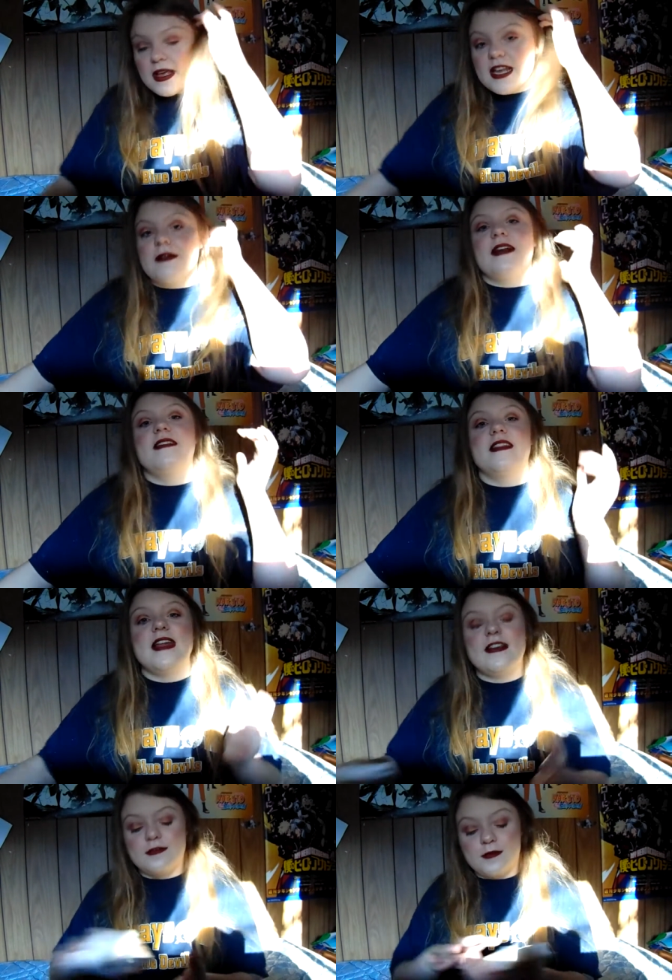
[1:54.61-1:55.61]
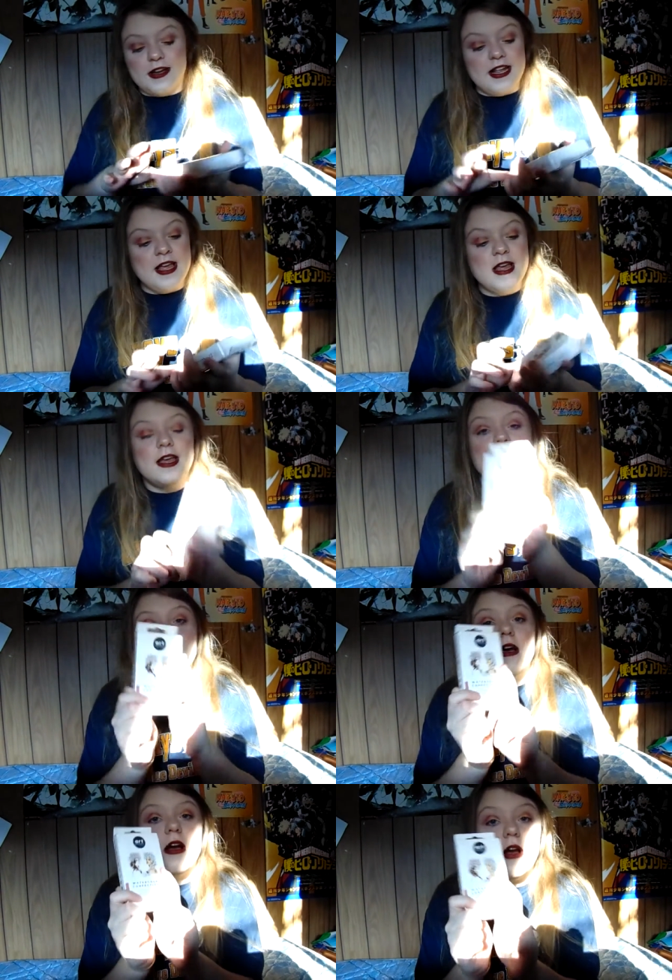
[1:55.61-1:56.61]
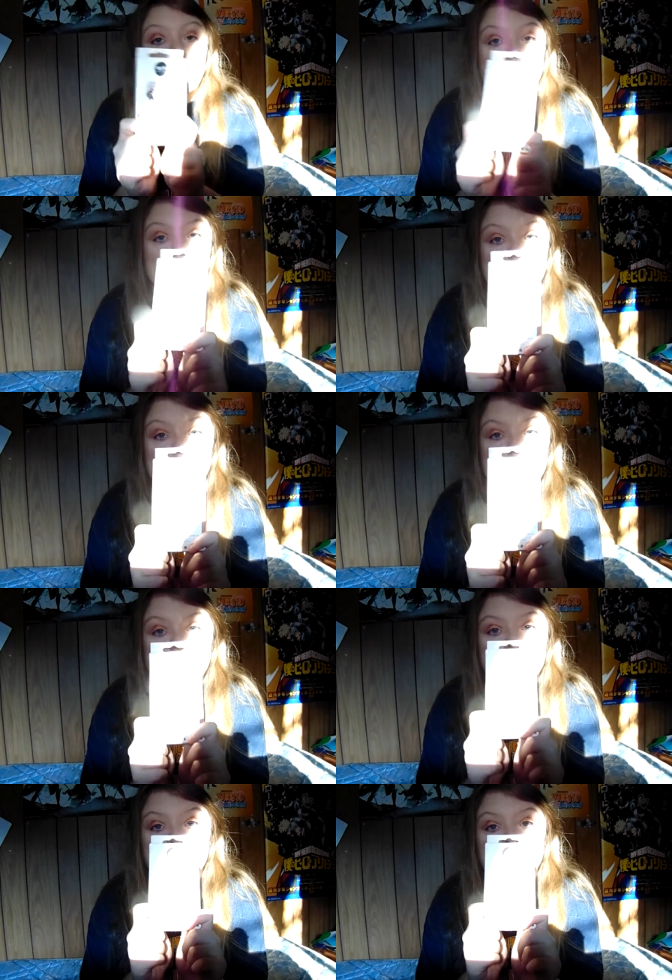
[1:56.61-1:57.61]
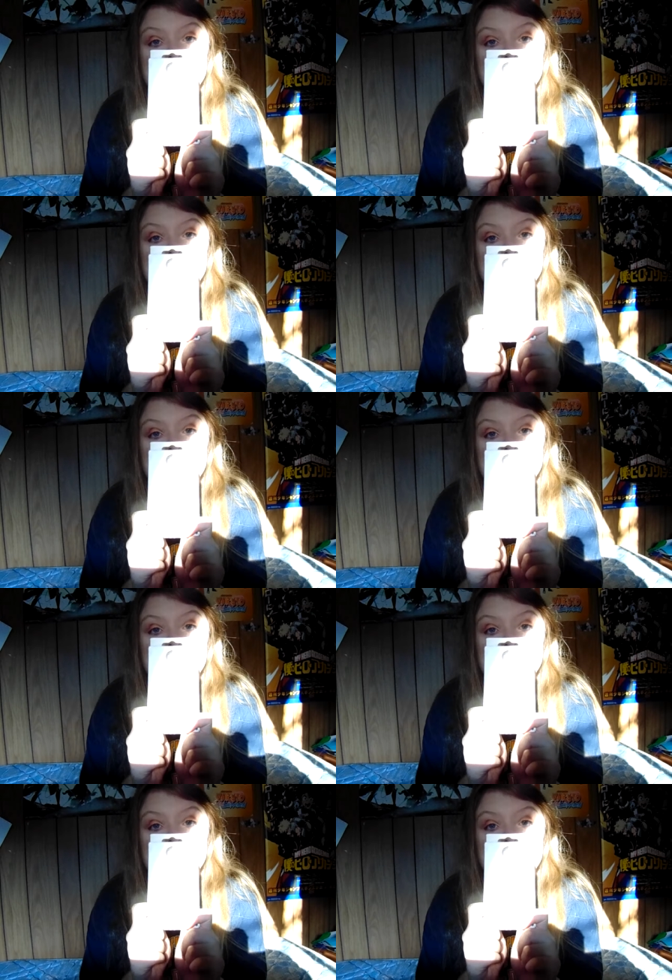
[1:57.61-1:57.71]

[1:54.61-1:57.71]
But anyways, the next one is